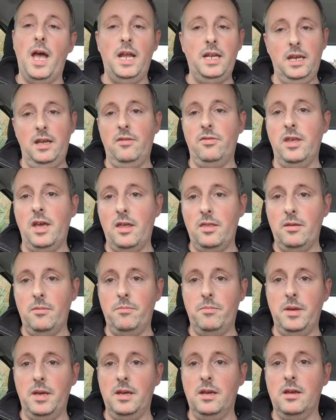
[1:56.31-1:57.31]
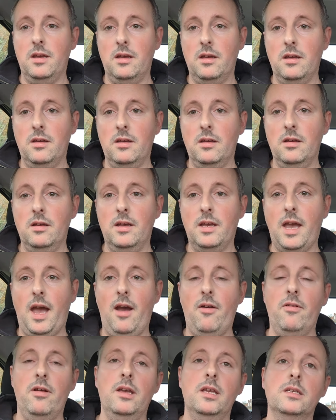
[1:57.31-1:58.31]
any of the other big
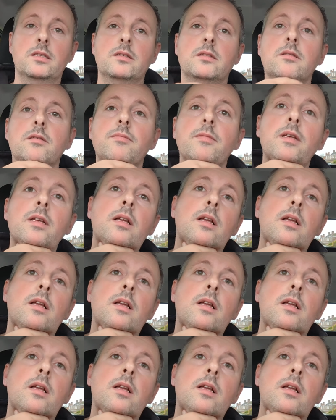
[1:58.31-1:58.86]
carriers.